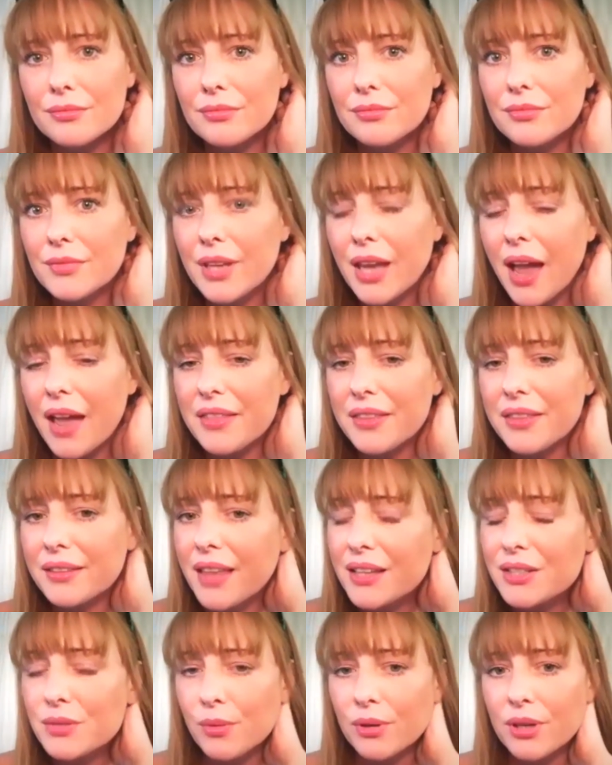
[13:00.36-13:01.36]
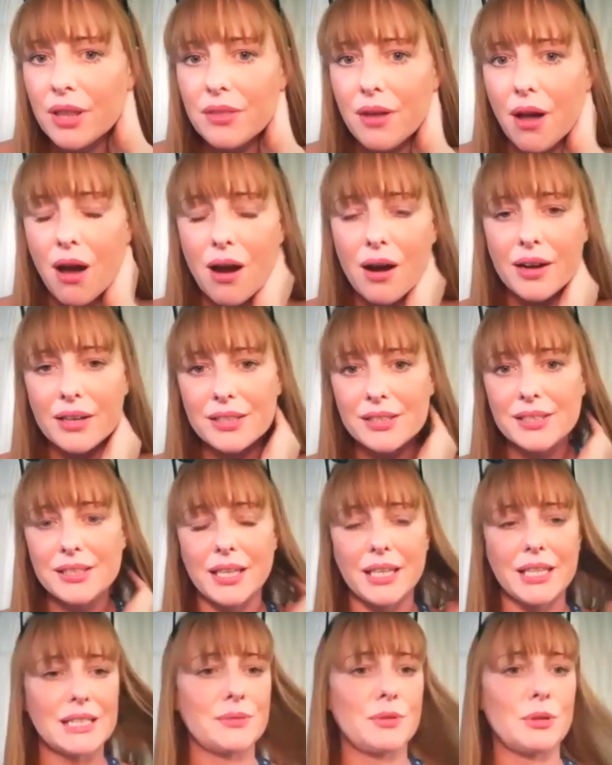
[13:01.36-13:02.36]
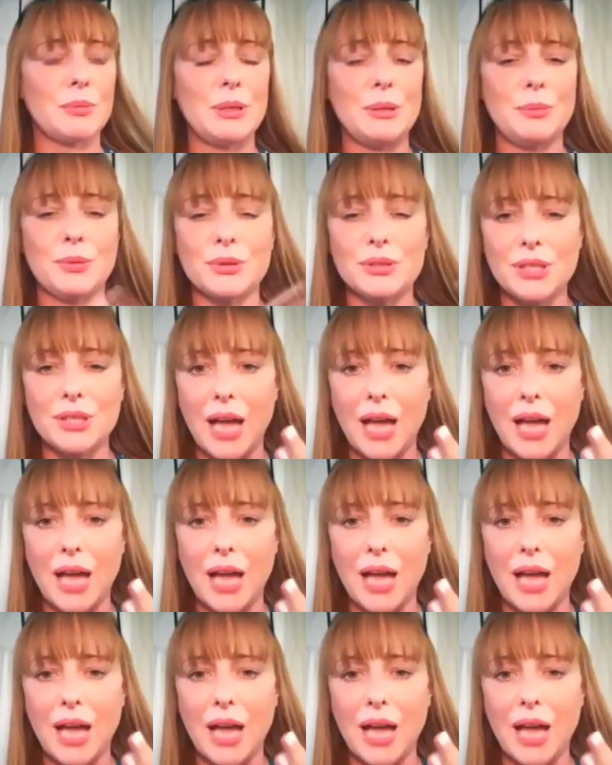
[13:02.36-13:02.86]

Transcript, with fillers: Yeah, I think that's one of the hardest things for people to